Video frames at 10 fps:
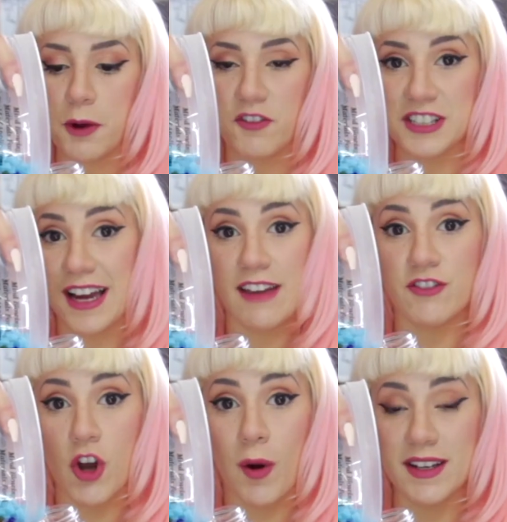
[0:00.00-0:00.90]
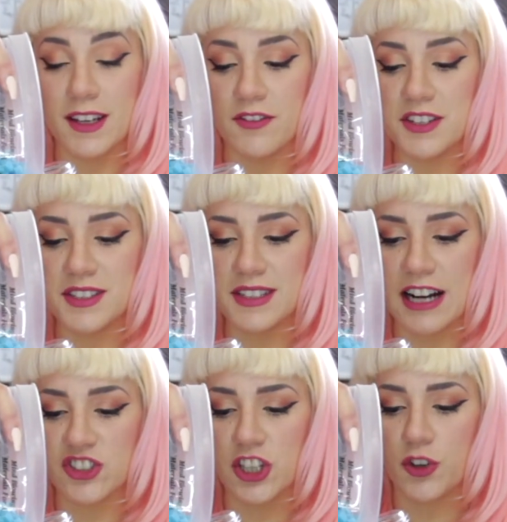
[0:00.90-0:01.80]
preface, I have no idea if this is
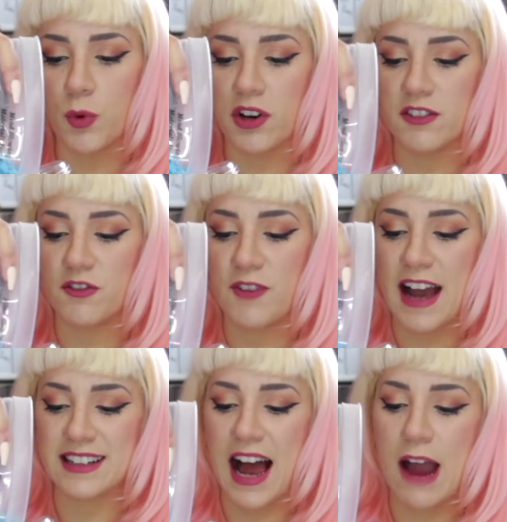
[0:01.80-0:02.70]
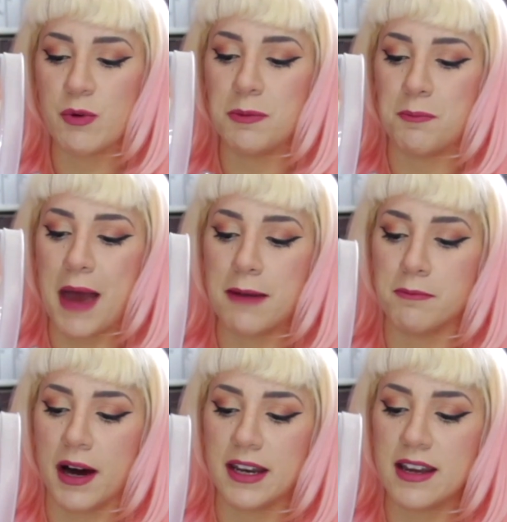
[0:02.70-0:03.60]
actually going to work. In fact, I would bet
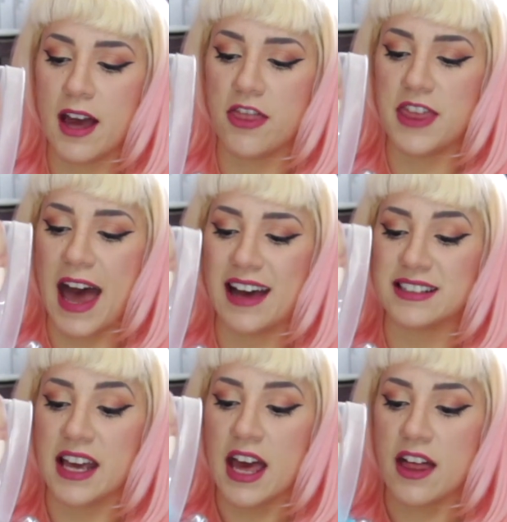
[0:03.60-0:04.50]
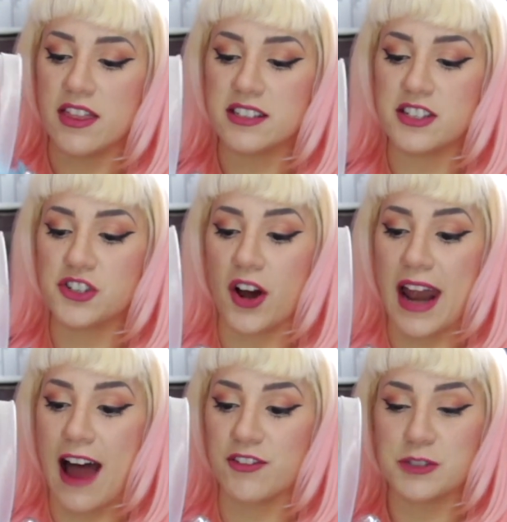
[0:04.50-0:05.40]
money that this is not
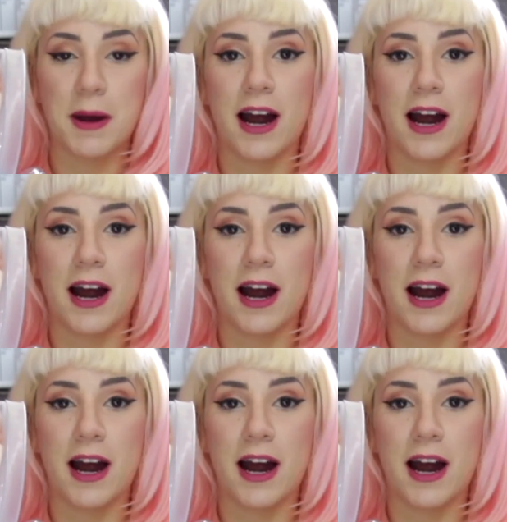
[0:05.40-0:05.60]
half as